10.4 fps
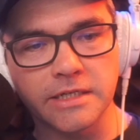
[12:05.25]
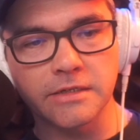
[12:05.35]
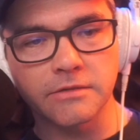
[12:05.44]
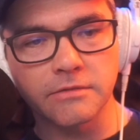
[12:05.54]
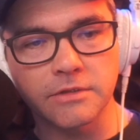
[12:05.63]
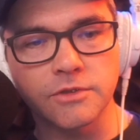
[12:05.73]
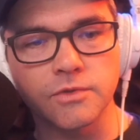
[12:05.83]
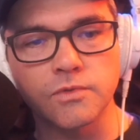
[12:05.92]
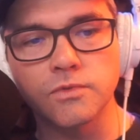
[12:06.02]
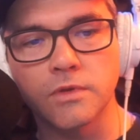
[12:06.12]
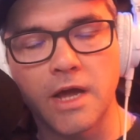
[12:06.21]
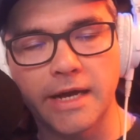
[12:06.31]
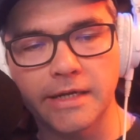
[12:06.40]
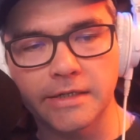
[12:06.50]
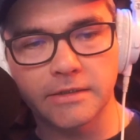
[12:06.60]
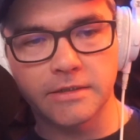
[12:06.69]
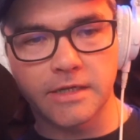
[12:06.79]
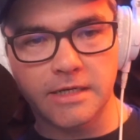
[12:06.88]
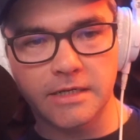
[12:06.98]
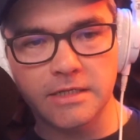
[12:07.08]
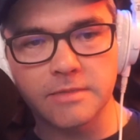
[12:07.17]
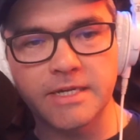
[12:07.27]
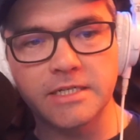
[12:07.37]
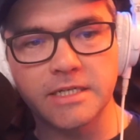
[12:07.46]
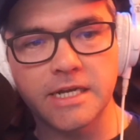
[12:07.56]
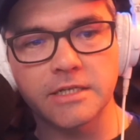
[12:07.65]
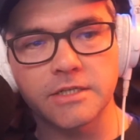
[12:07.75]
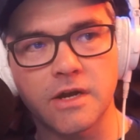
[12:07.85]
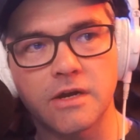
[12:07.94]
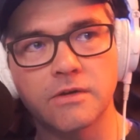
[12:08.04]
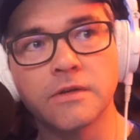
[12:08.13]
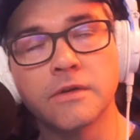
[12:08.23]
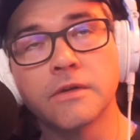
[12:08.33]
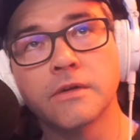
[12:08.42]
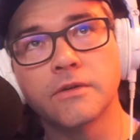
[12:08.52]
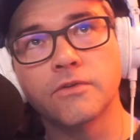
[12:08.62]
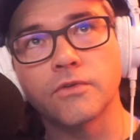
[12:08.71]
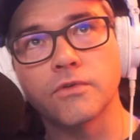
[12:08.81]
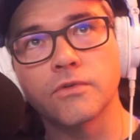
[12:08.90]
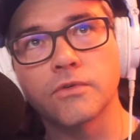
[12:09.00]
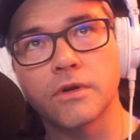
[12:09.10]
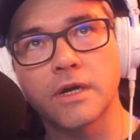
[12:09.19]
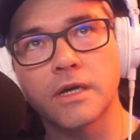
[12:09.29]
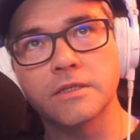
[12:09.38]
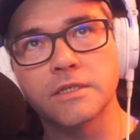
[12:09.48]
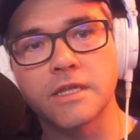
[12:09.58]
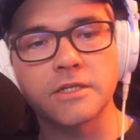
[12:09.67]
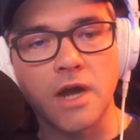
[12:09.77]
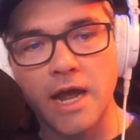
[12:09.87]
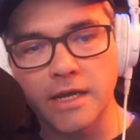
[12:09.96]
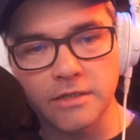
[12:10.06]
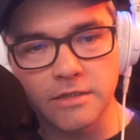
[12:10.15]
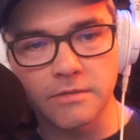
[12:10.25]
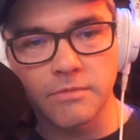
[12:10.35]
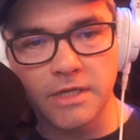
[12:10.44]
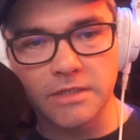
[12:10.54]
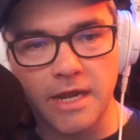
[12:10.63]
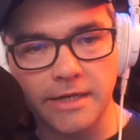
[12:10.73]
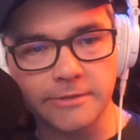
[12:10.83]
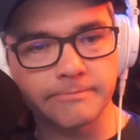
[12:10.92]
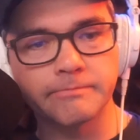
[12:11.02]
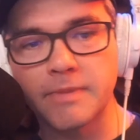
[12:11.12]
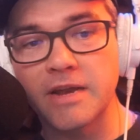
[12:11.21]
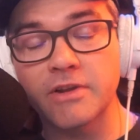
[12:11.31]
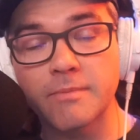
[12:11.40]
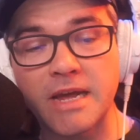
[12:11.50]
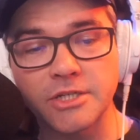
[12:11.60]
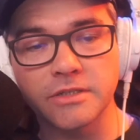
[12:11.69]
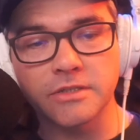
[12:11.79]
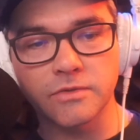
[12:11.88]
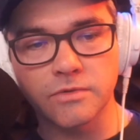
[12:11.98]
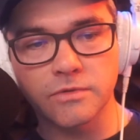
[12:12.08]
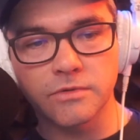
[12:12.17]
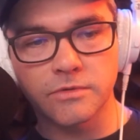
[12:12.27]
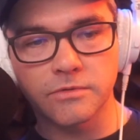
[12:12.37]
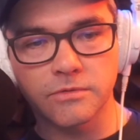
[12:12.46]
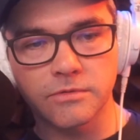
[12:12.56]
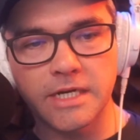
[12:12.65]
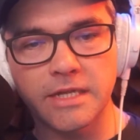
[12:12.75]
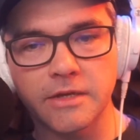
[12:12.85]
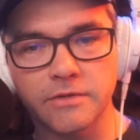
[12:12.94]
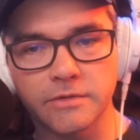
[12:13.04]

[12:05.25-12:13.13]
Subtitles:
a tool like the speech-to-text style to then tying it to things like benefiting patients or anything else?